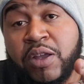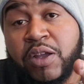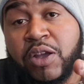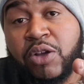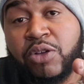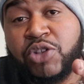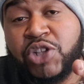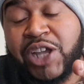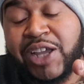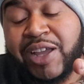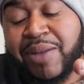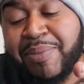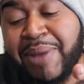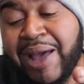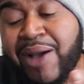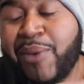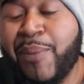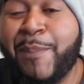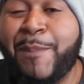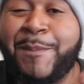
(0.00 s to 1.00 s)
Go check him
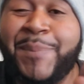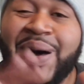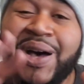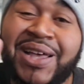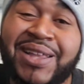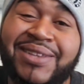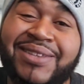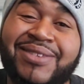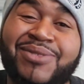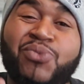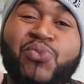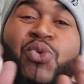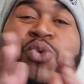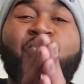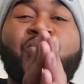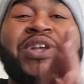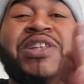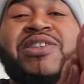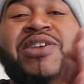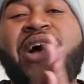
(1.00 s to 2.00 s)
out. But
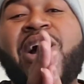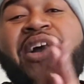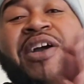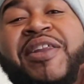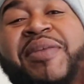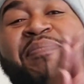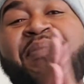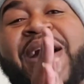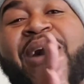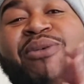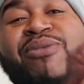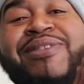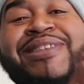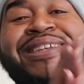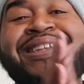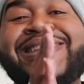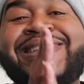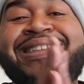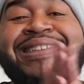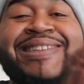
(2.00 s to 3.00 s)
what we talking about
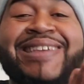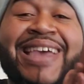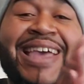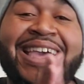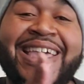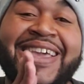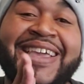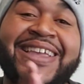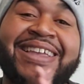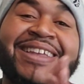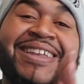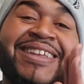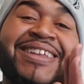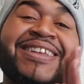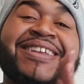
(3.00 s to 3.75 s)
today